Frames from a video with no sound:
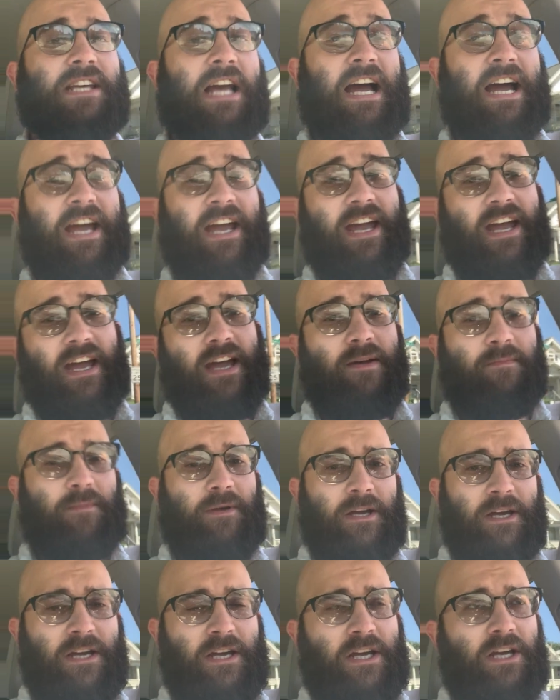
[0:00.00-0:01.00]
I
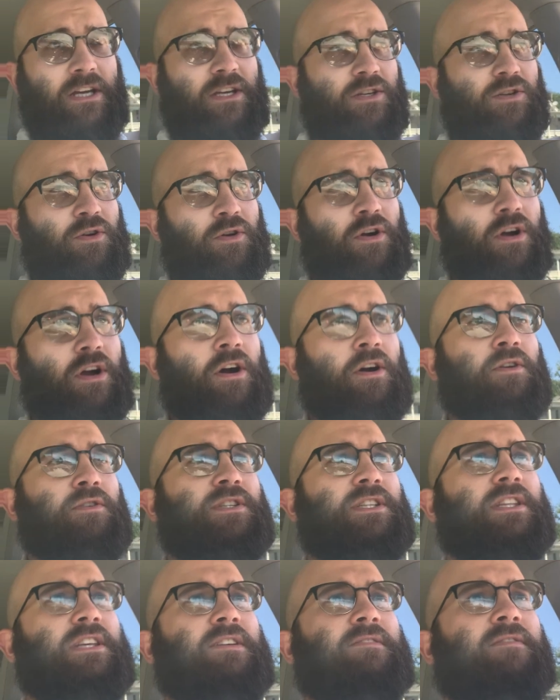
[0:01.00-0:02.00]
am your
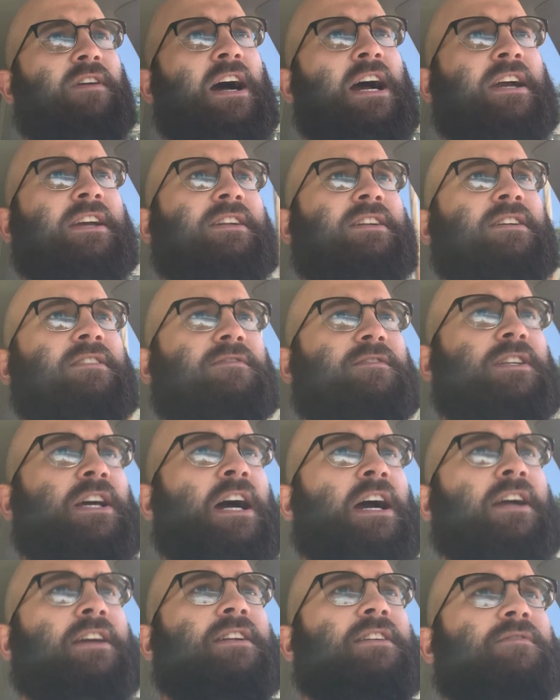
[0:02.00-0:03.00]
host, the evocative,
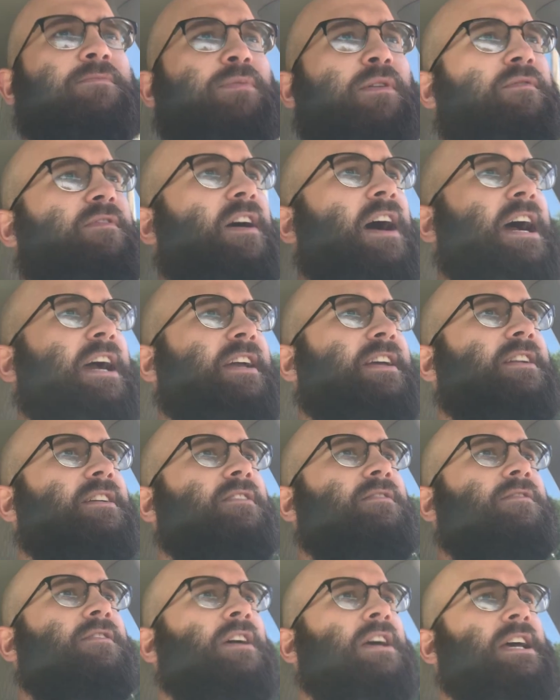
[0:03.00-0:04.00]
talkative,
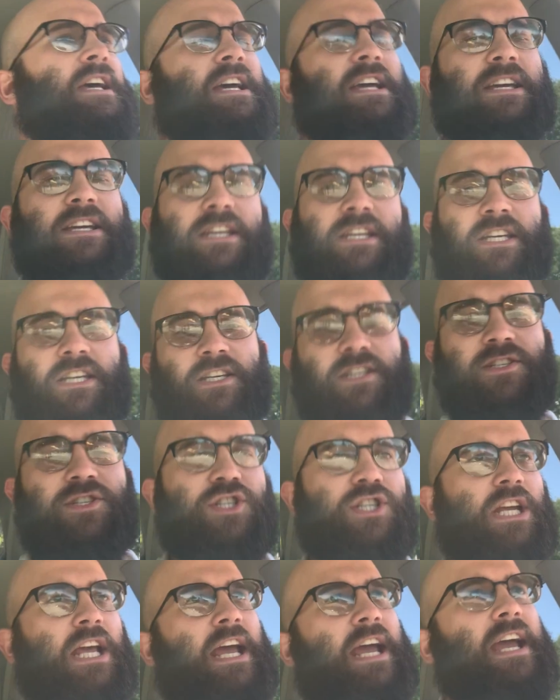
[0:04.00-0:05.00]
provocative
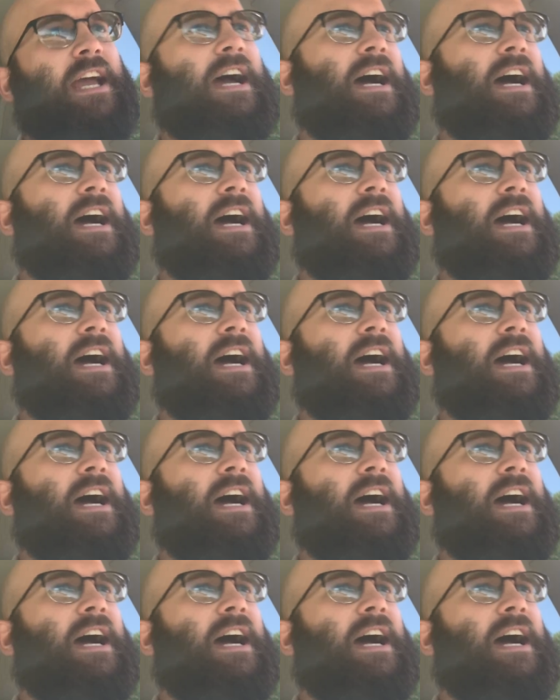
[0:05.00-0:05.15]
EJ.